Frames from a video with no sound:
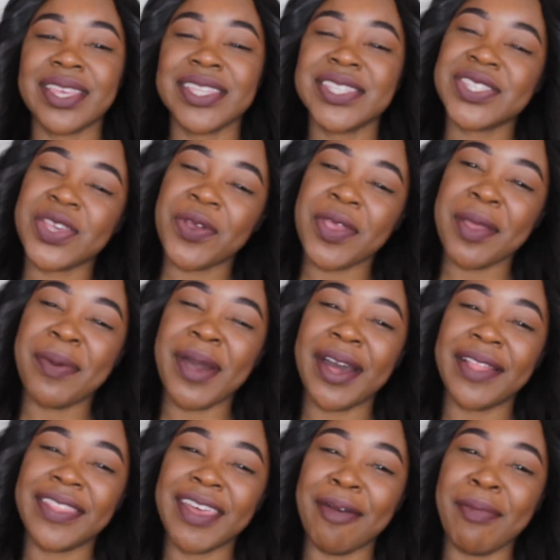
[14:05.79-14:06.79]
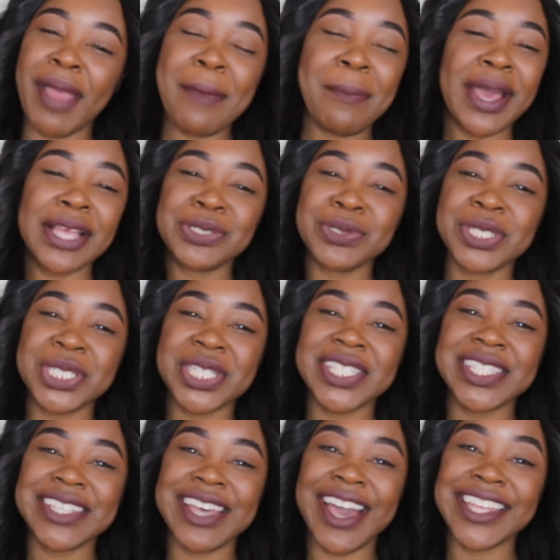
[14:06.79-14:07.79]
Sorry about that. My battery
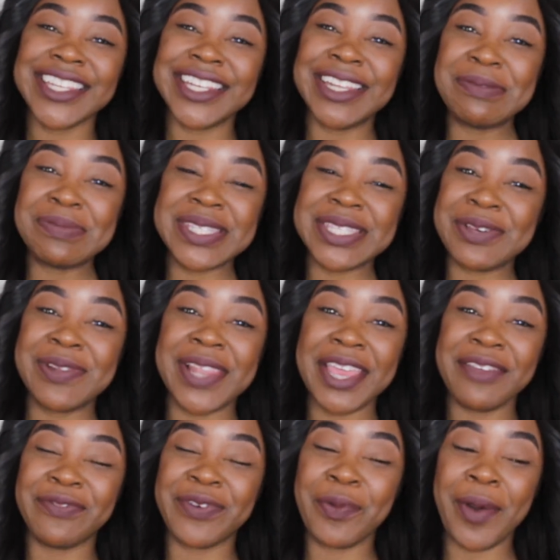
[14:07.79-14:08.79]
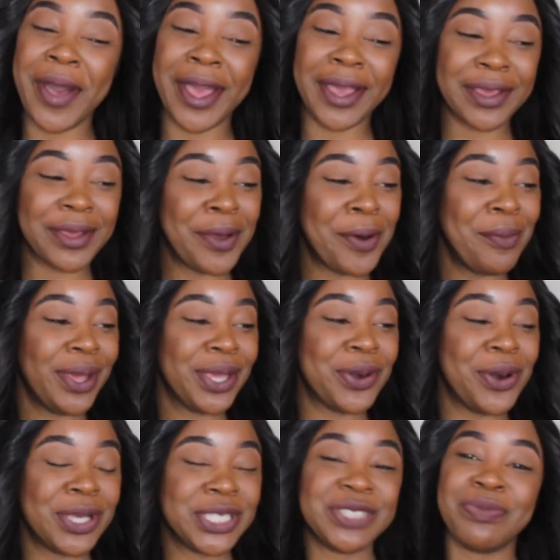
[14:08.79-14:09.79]
just died and I'm still late for work. Oh my
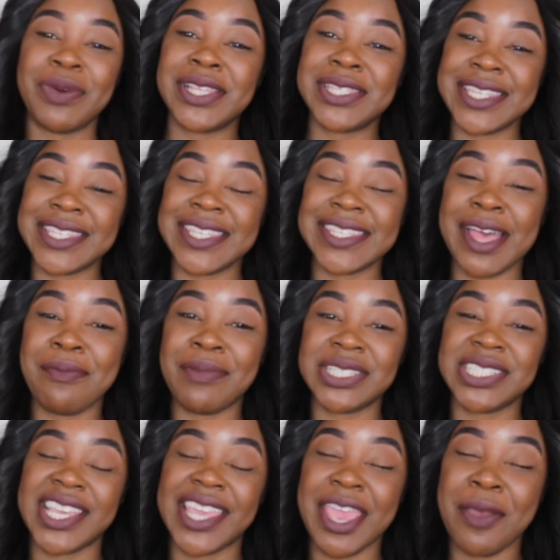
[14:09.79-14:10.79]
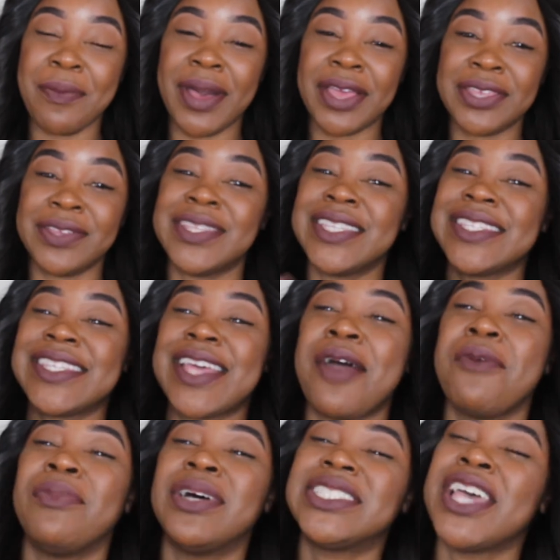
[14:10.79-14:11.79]
gosh. But this is how much I care about you. This is
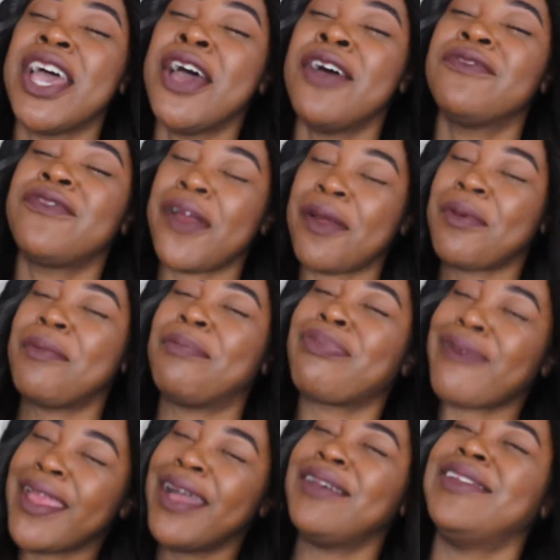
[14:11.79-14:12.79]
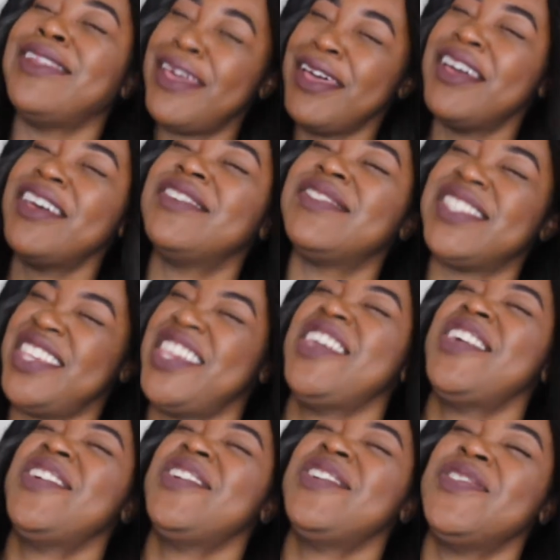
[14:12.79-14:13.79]
how much Fara Brown loves
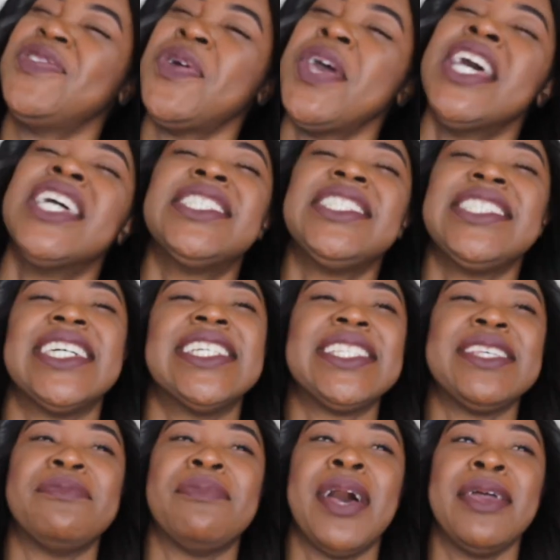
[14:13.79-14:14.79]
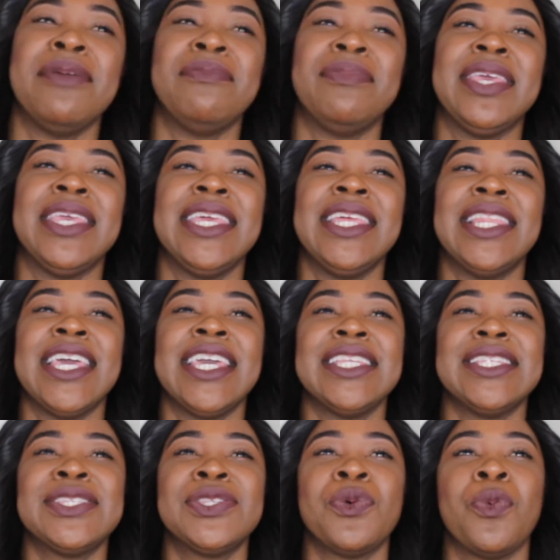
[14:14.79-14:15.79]
you. She doesn't mind being
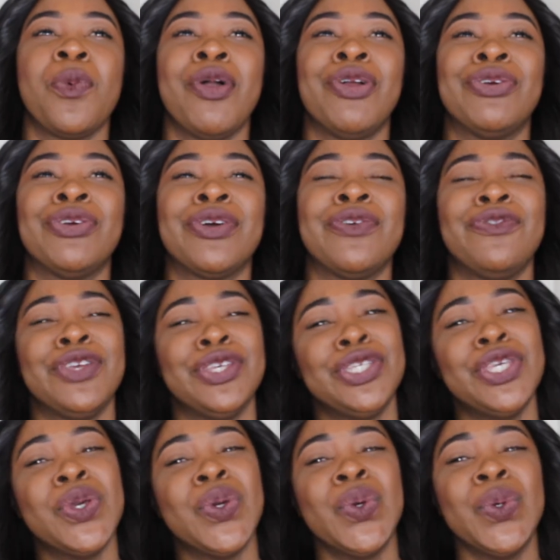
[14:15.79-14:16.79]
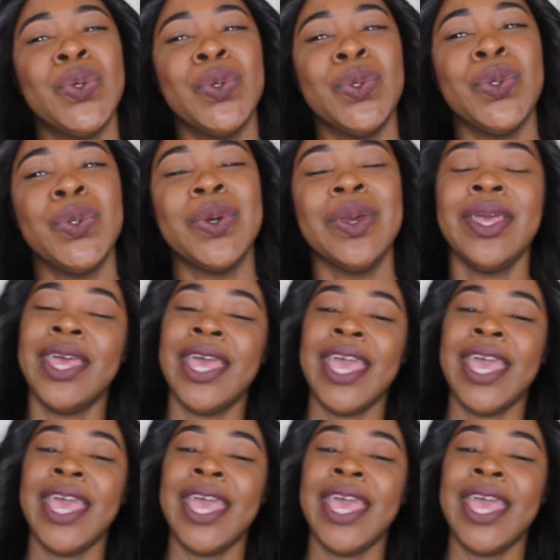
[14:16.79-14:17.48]
late to work for you.